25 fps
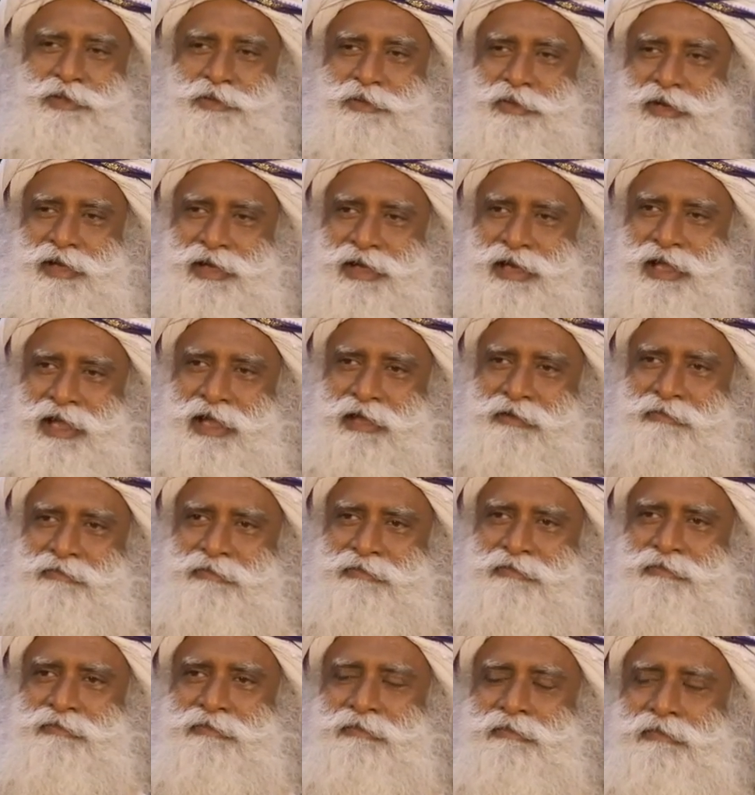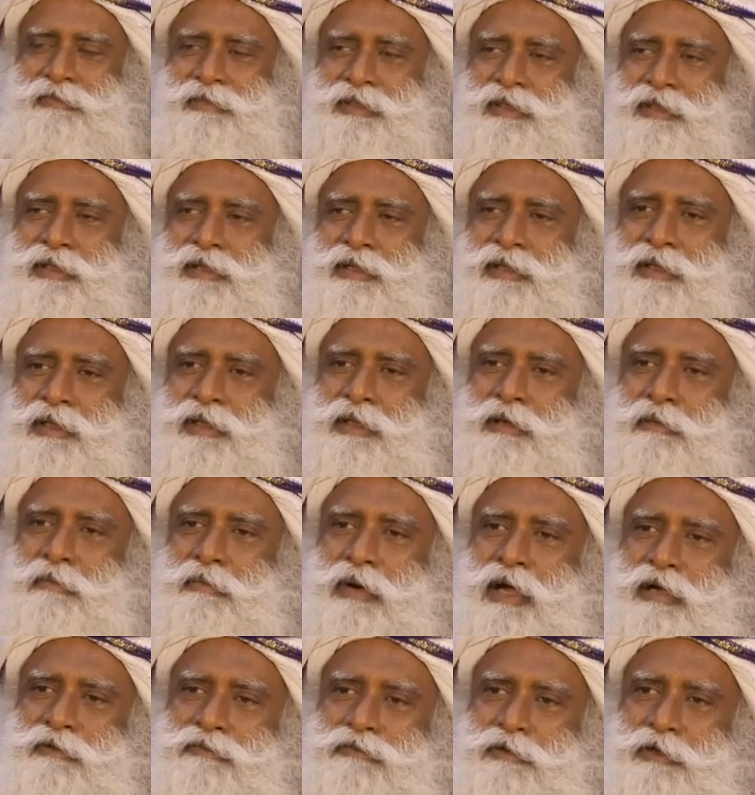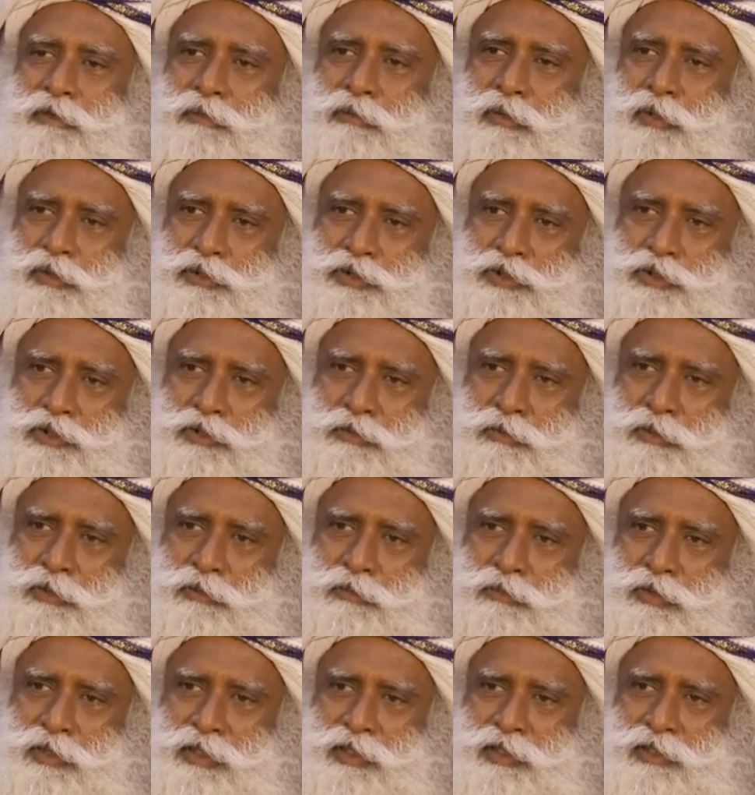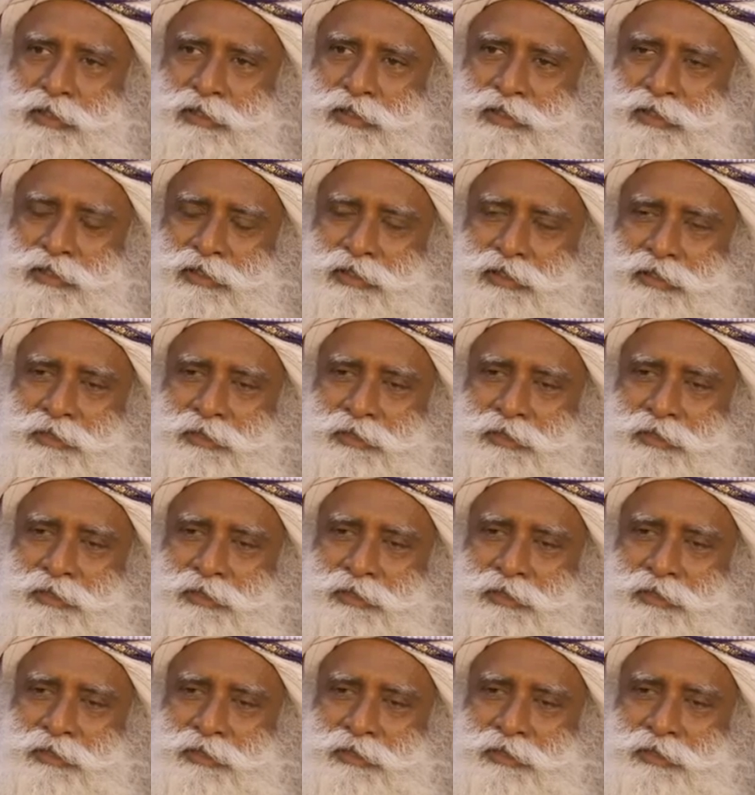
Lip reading: alive. But for most human beings,